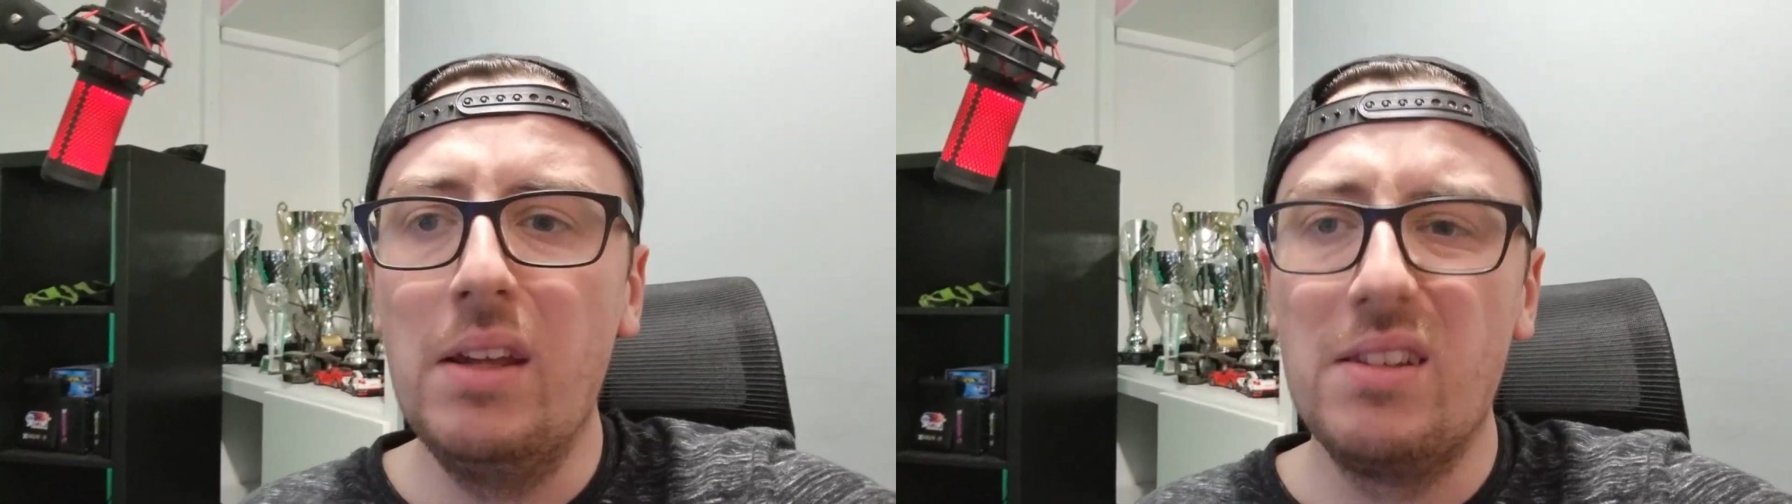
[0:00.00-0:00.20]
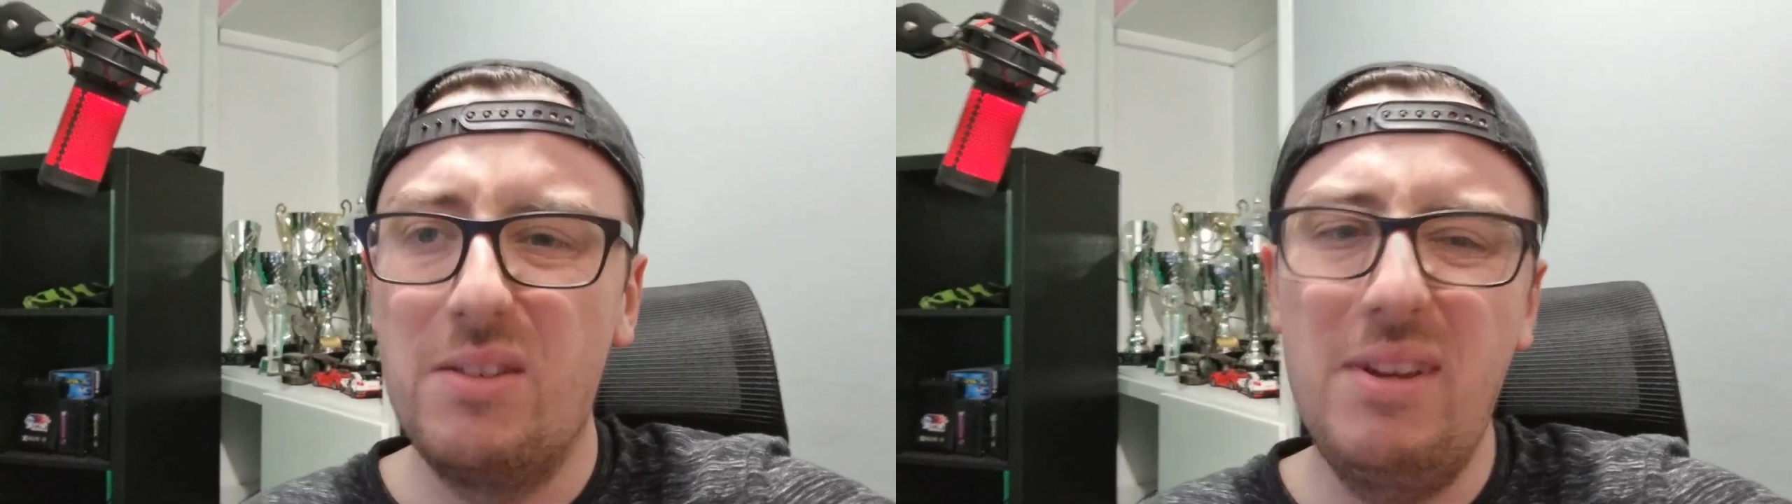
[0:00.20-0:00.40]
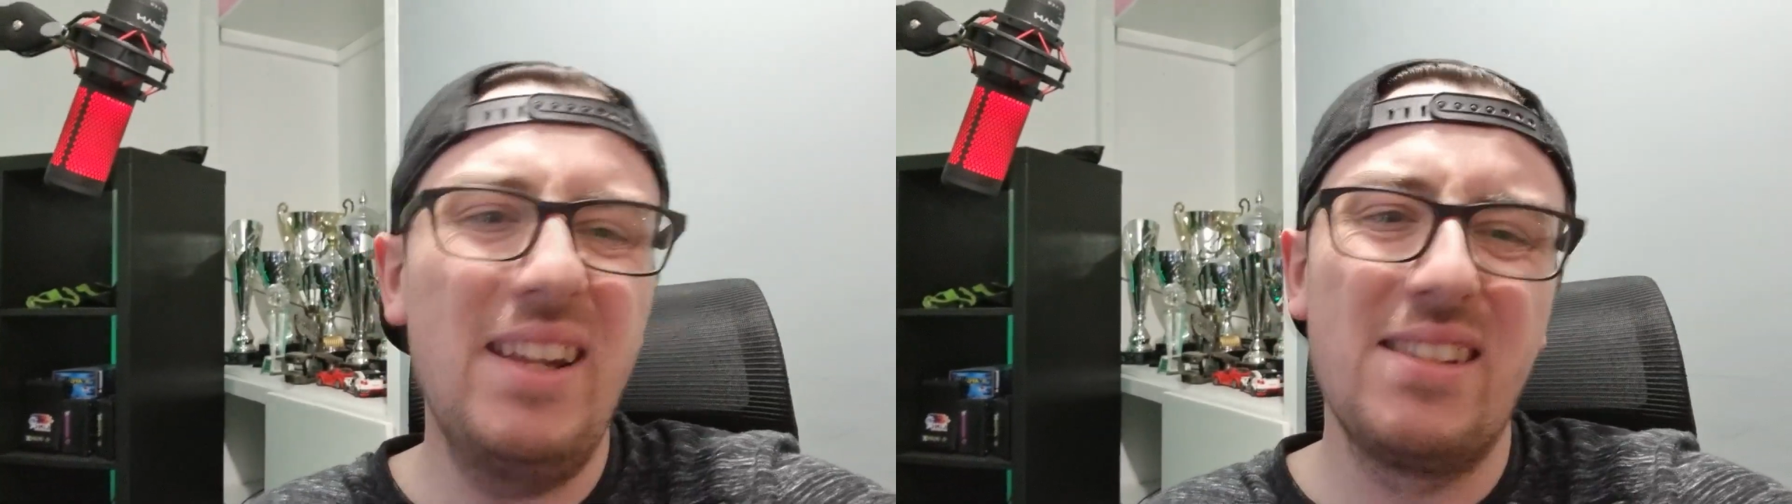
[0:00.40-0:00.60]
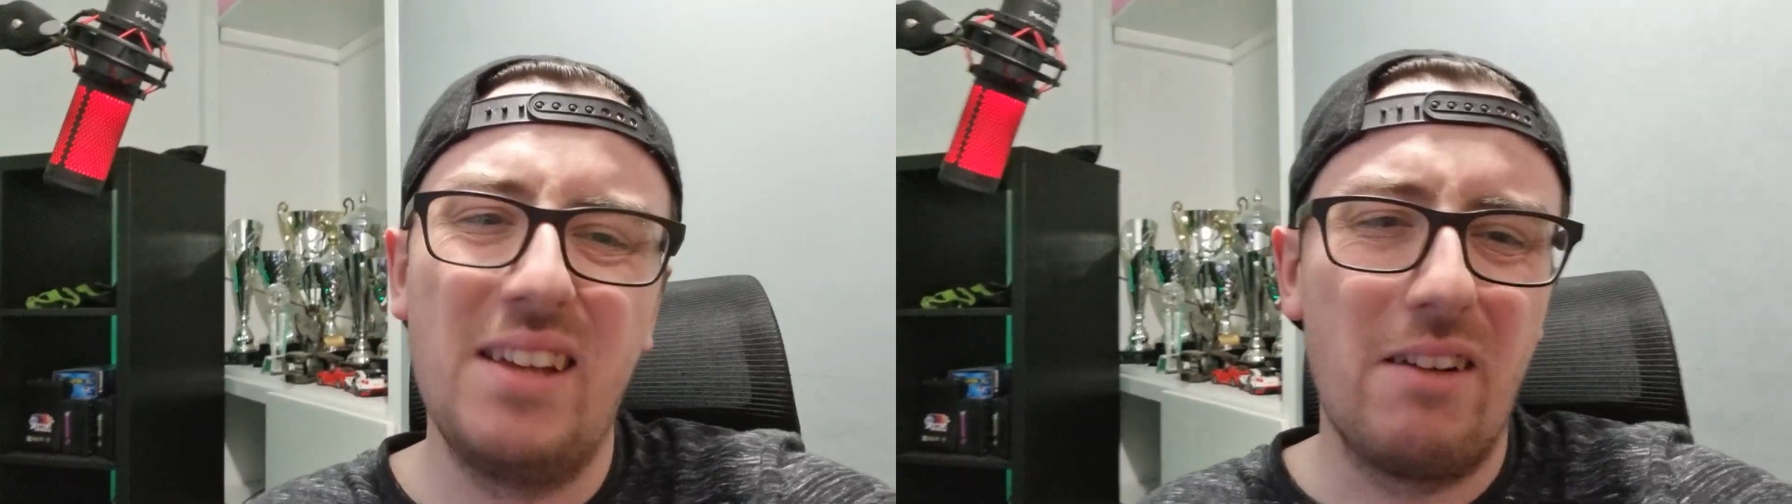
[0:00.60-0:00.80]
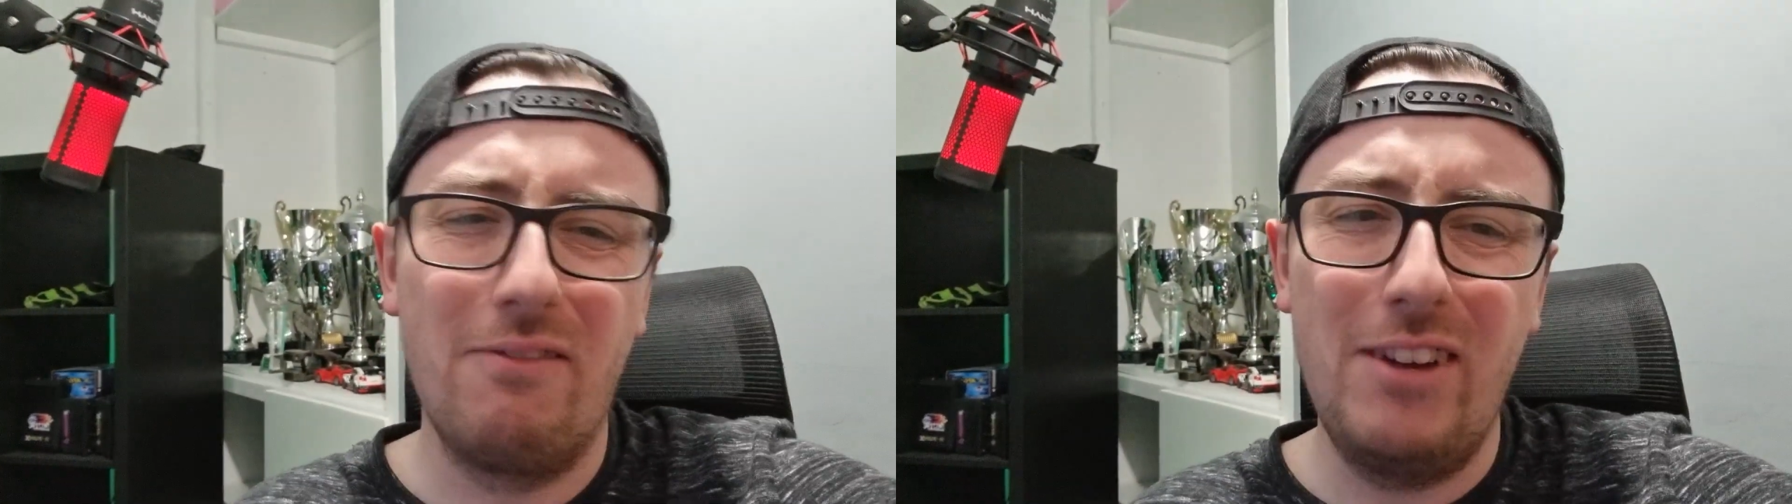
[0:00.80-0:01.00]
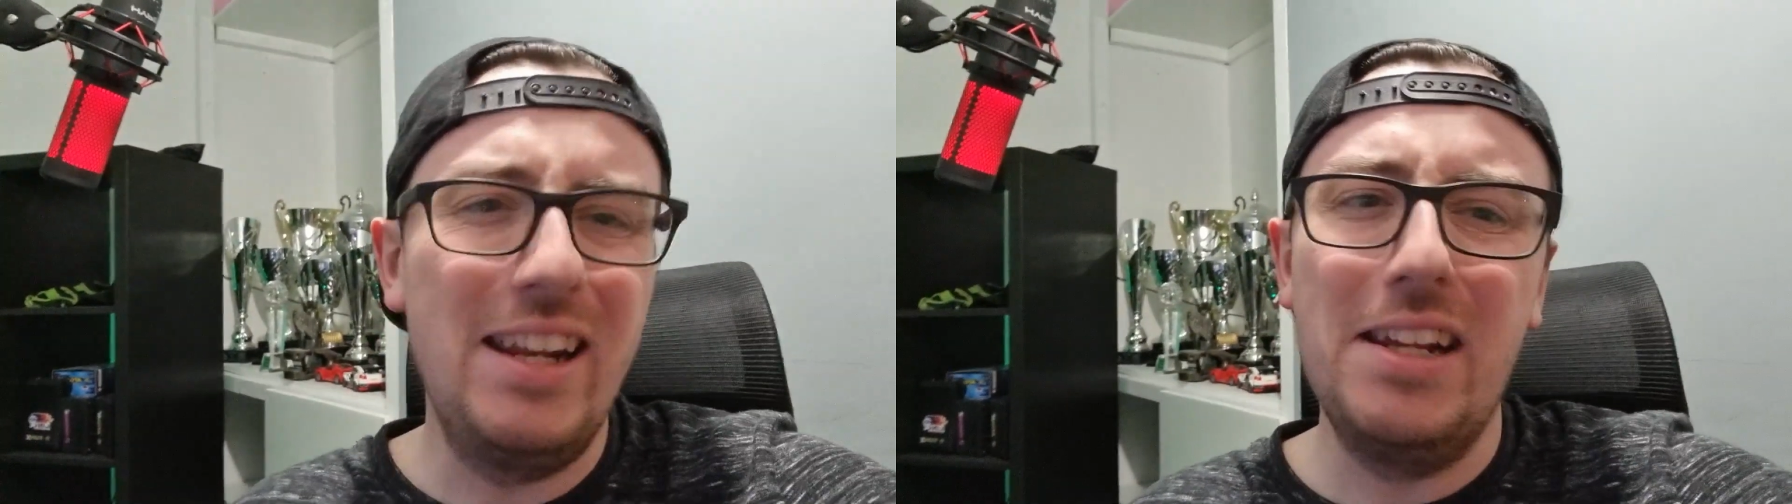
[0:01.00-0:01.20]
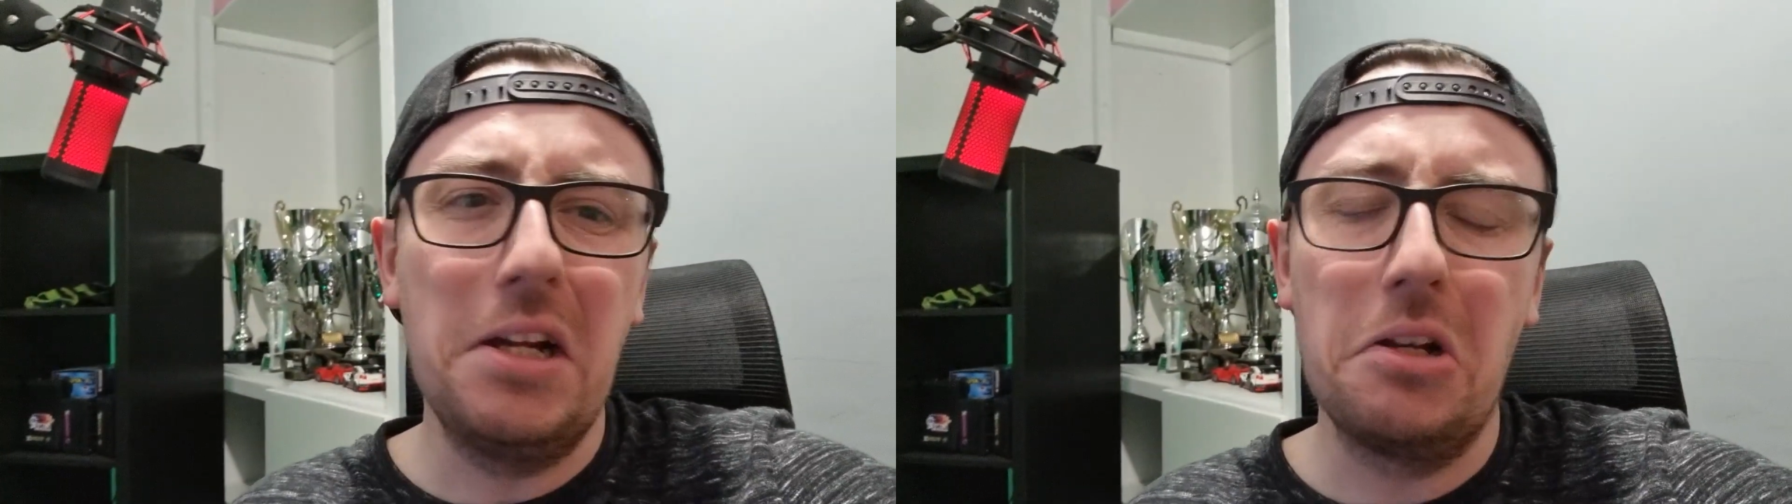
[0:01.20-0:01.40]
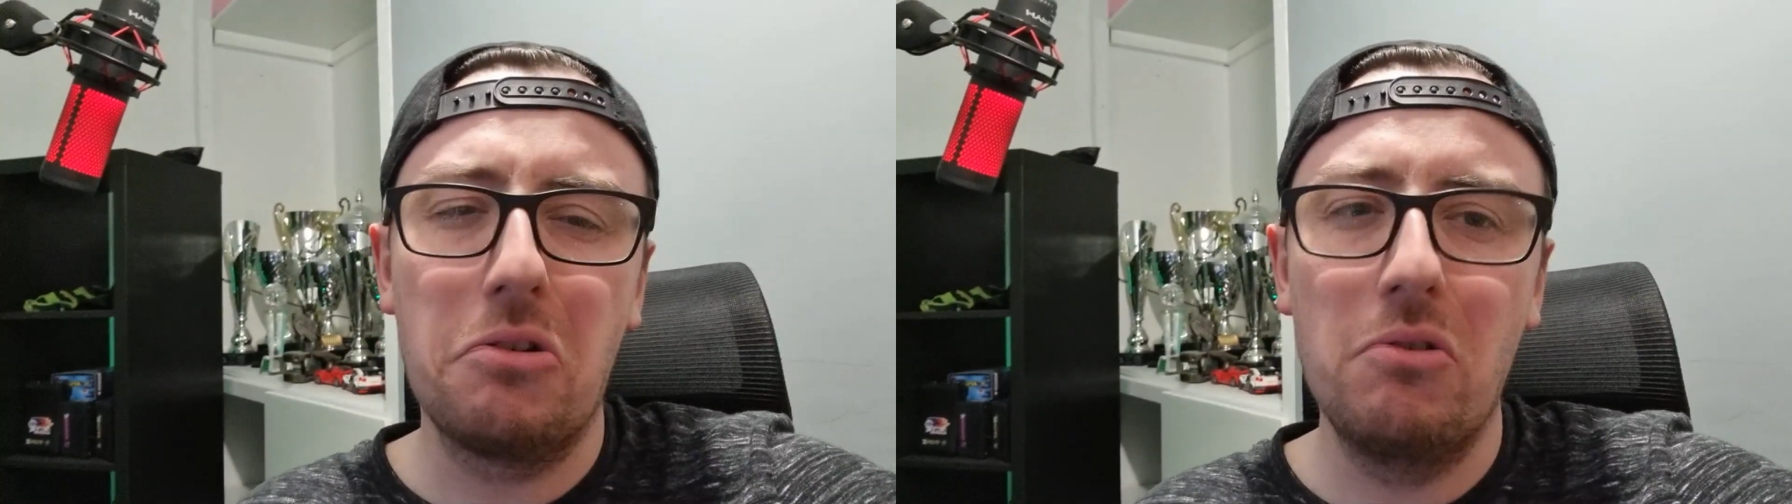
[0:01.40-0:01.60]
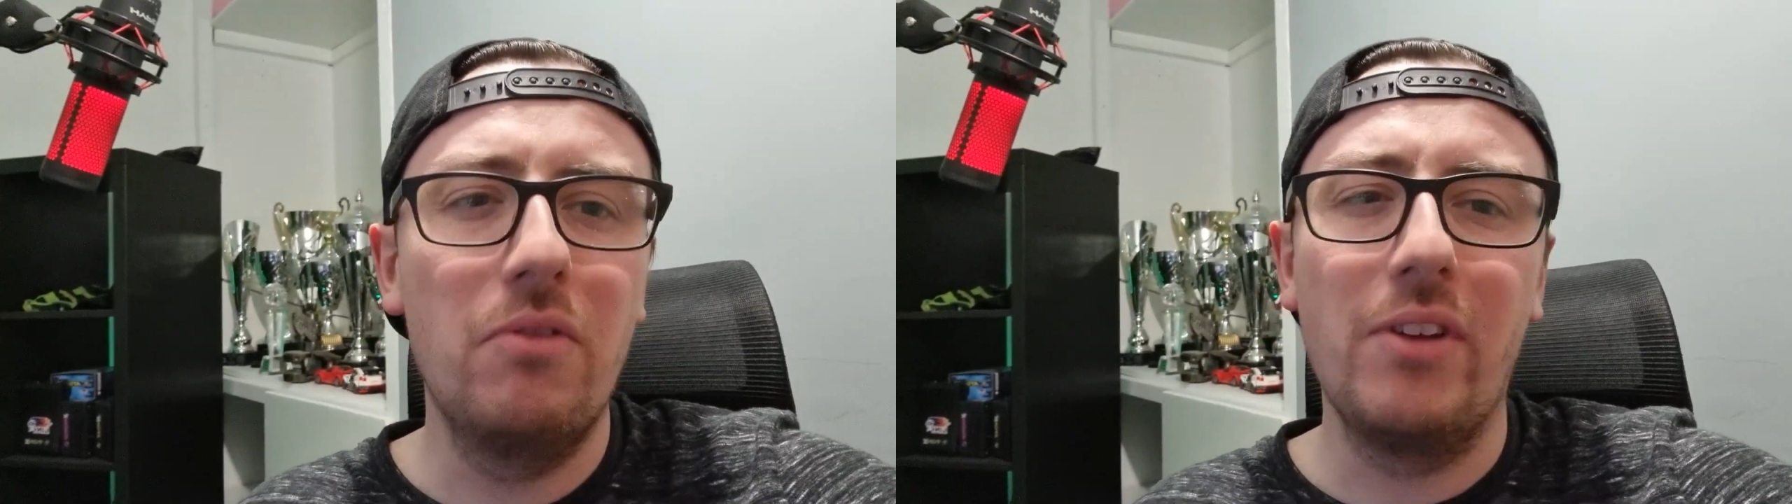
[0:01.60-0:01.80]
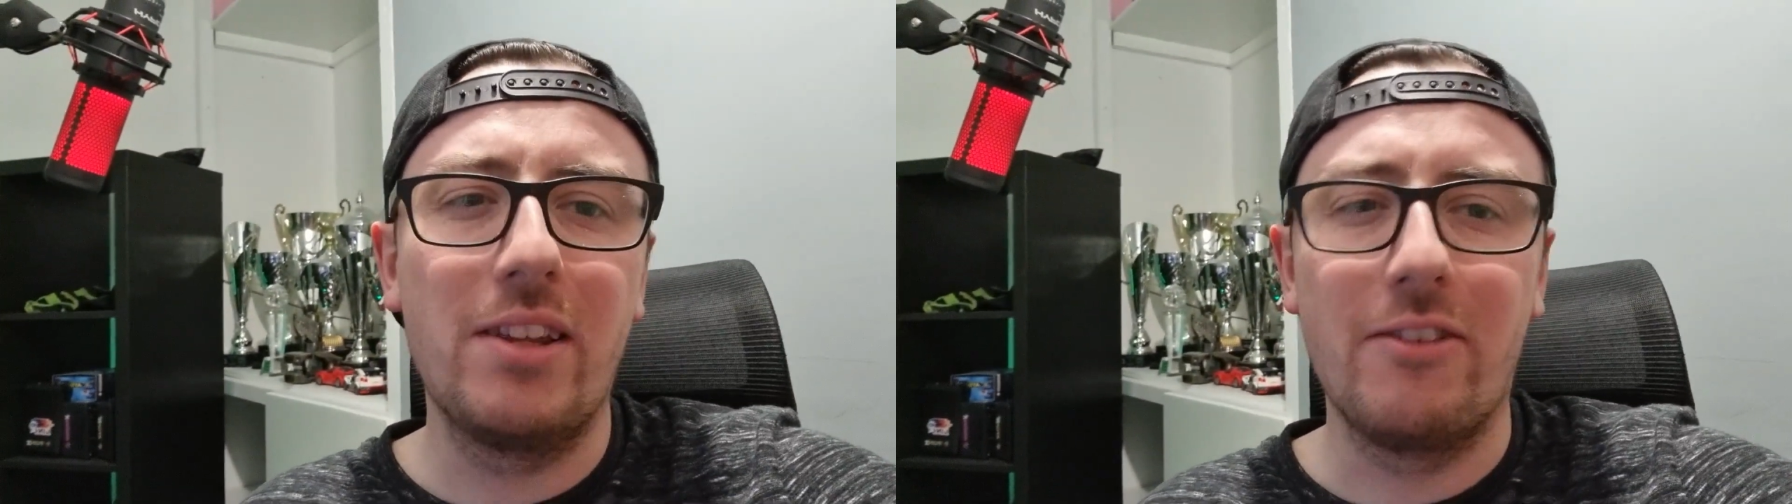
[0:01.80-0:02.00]
to me that's not really a true
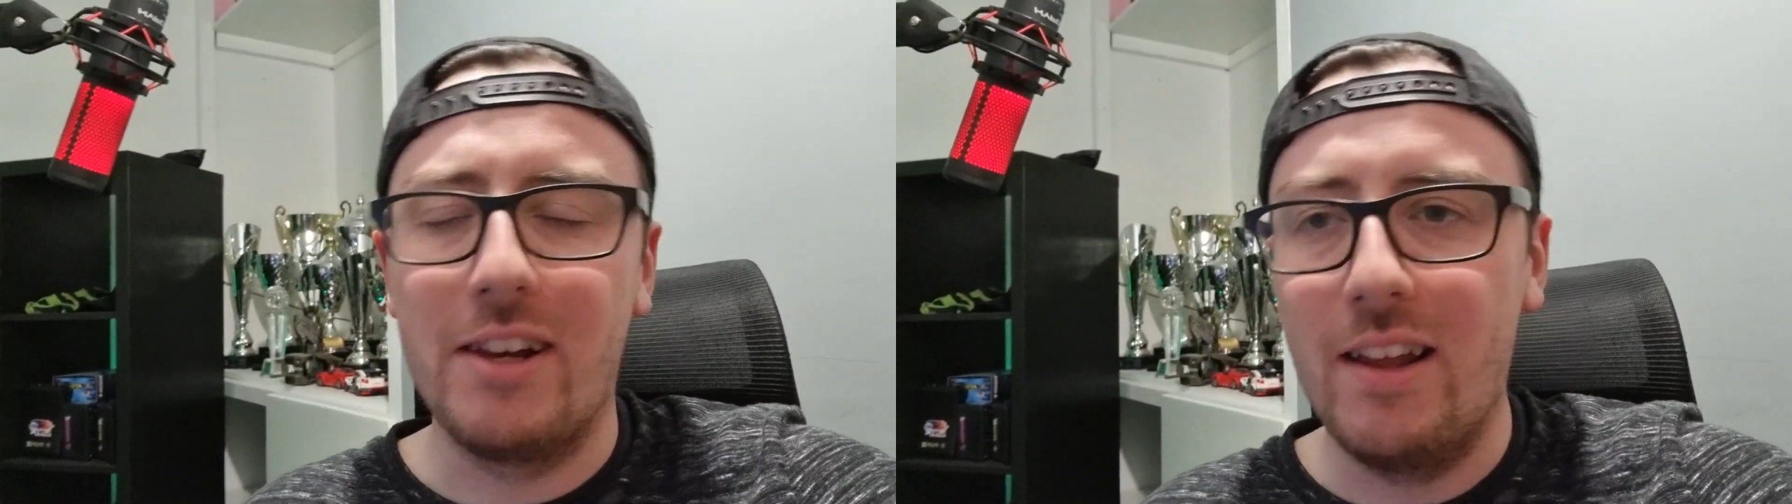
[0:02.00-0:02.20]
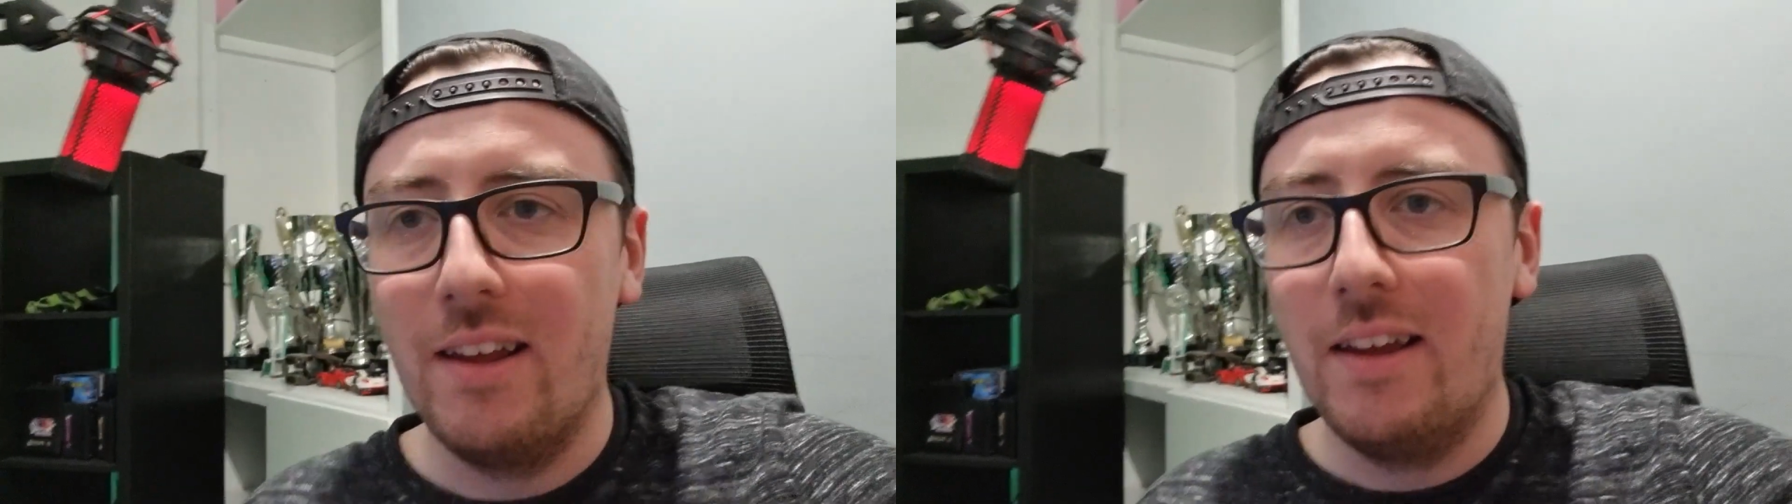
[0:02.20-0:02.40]
victory.